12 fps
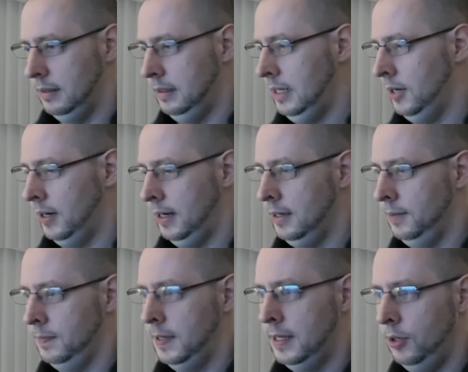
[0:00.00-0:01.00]
Here I
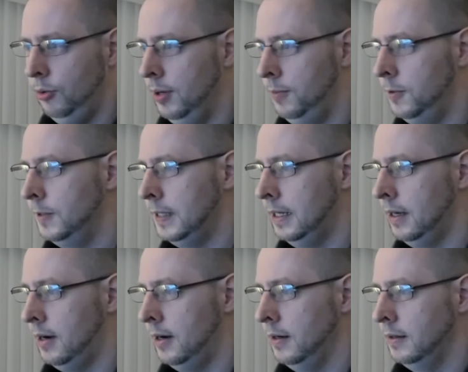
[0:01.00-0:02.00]
am,
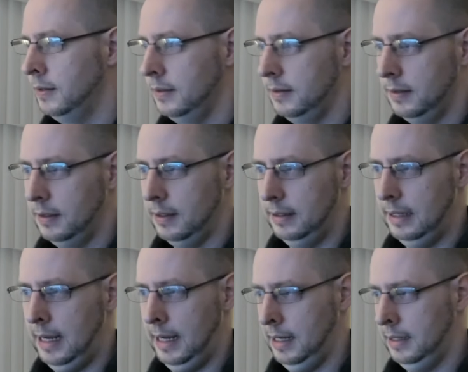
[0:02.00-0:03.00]
QWER,
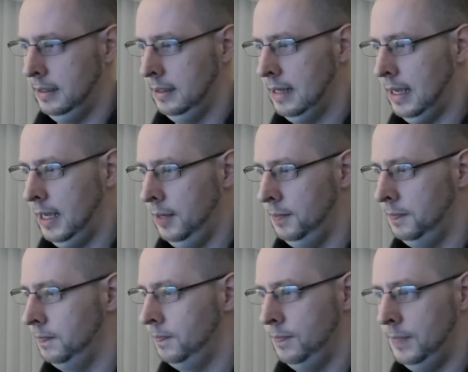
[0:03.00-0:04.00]
and
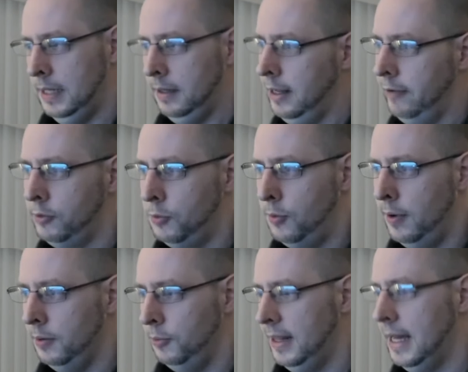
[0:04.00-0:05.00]
in level
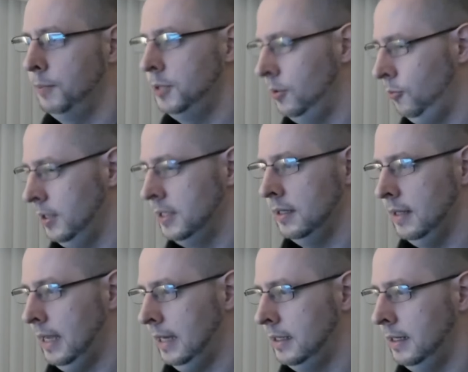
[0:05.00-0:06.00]
1 with option 1
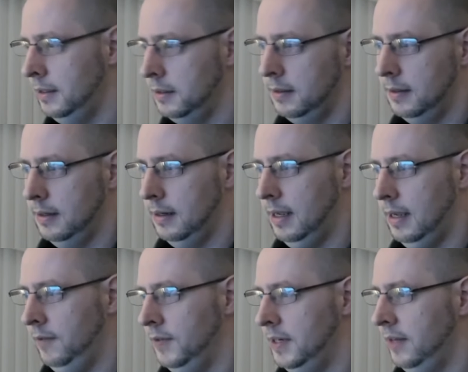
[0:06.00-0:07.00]
selected. I
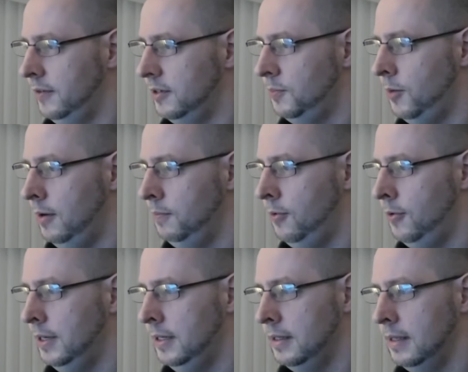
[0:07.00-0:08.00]
have a different spawn
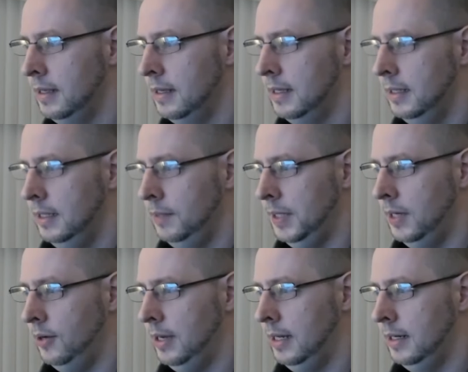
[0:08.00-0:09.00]
point. Let me
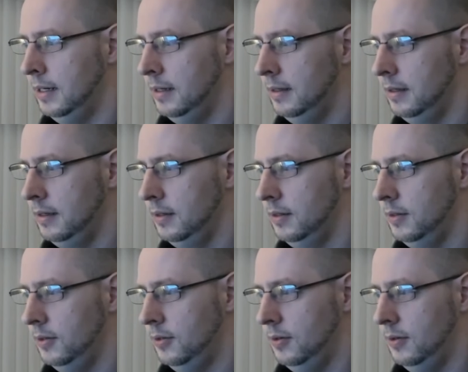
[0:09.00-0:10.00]
go ahead and
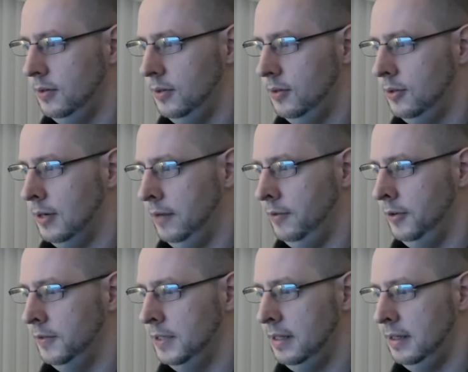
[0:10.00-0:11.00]
drive
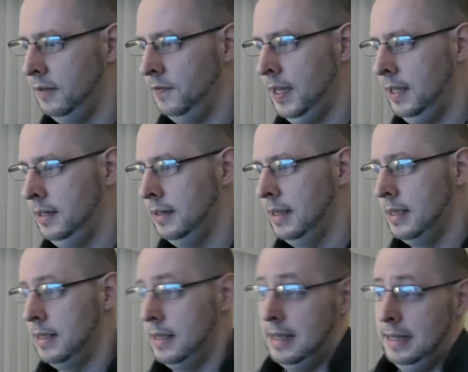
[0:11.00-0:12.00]
over to the event.
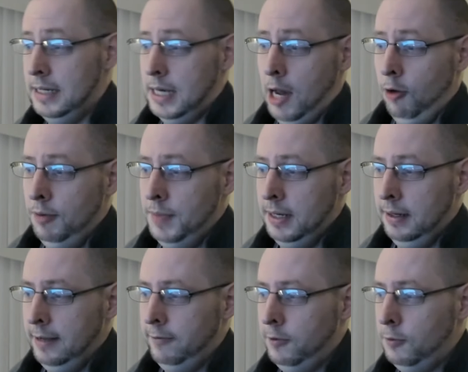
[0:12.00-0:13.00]
Now I'm in
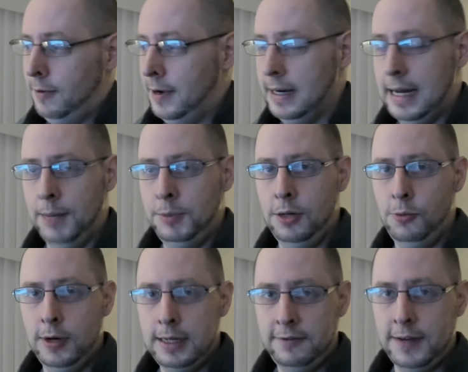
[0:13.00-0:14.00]
level 1, option
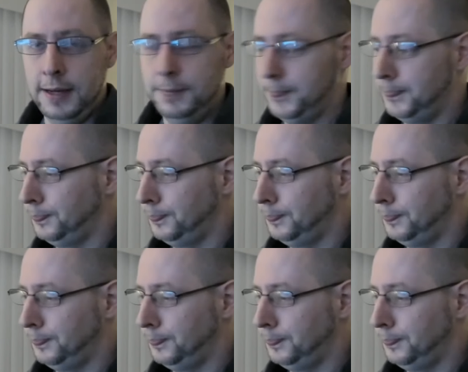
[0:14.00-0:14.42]
1 event.